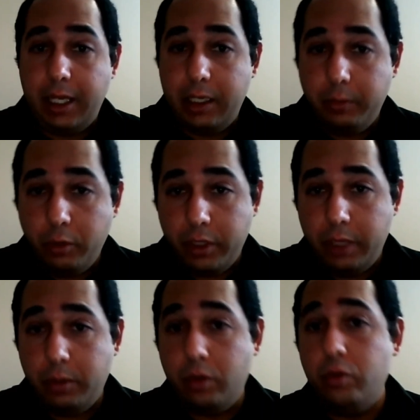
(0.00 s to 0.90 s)
any
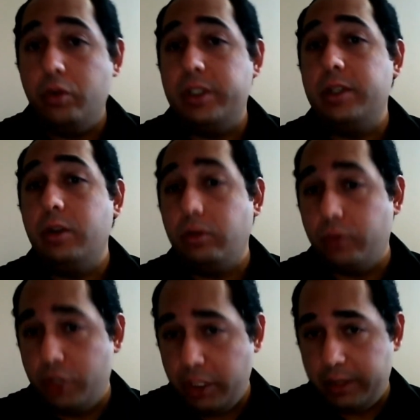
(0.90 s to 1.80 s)
bookkeeper who is not
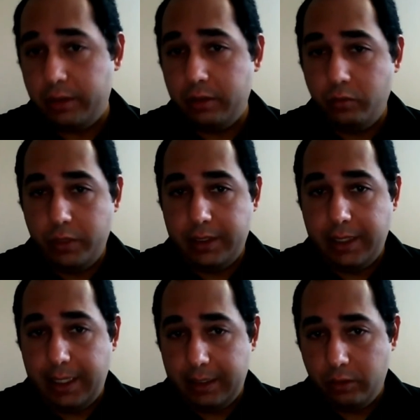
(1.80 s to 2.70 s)
registered with
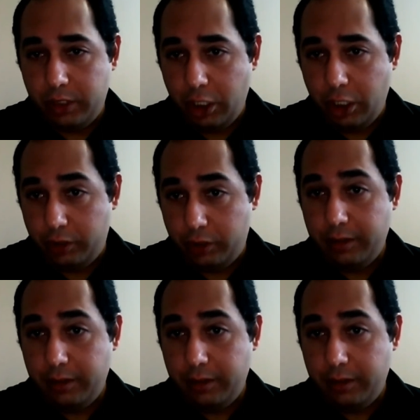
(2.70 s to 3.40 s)
the association.